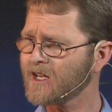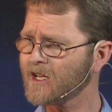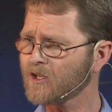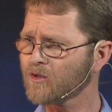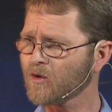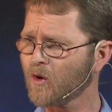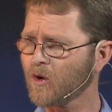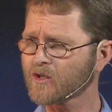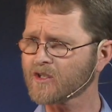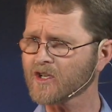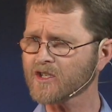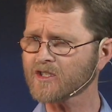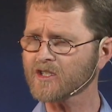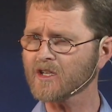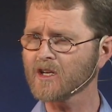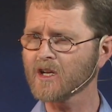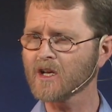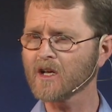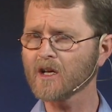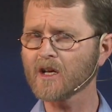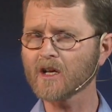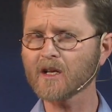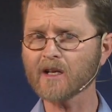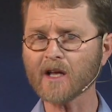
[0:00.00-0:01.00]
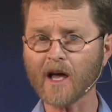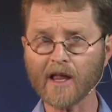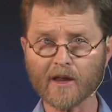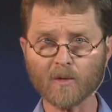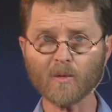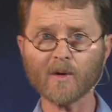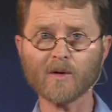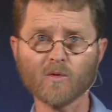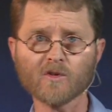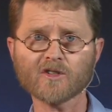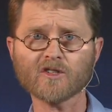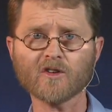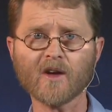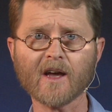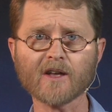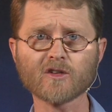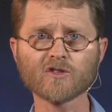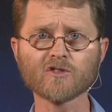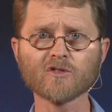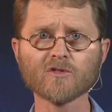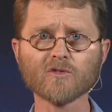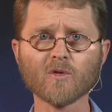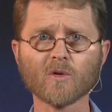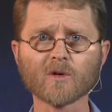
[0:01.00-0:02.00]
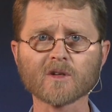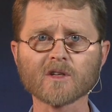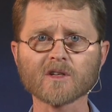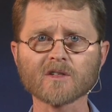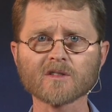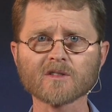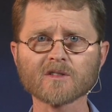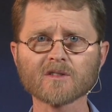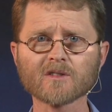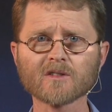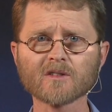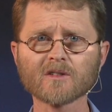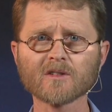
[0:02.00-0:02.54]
daughters, and the other one also had 2 daughters.